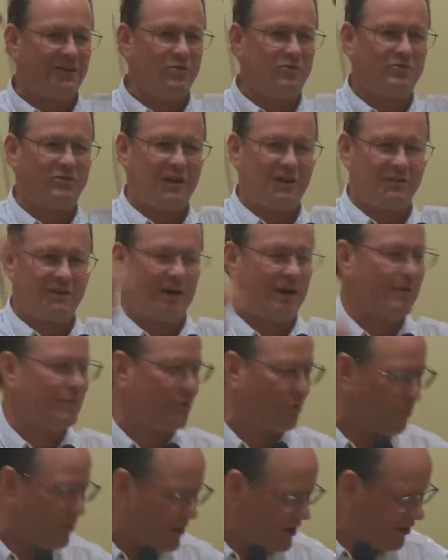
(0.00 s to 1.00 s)
Who's got time
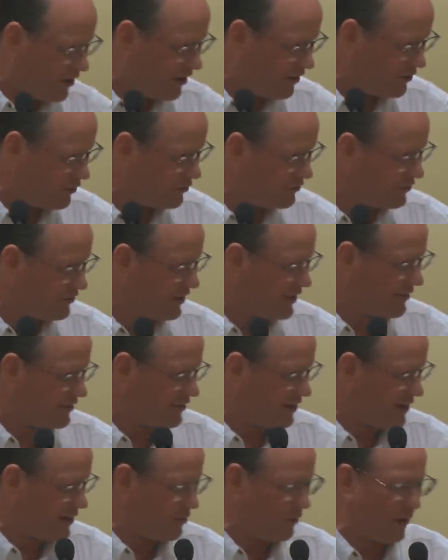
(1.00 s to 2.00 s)
to read all those
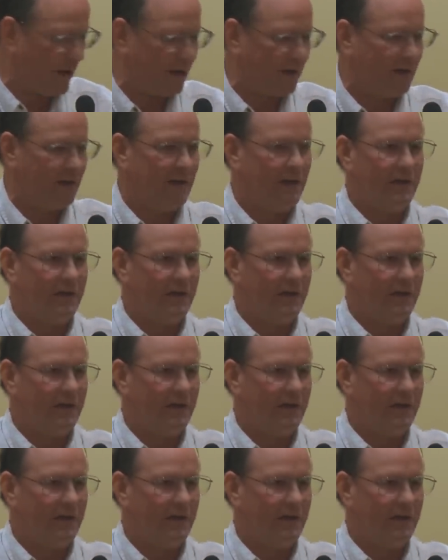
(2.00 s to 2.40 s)
things anyway?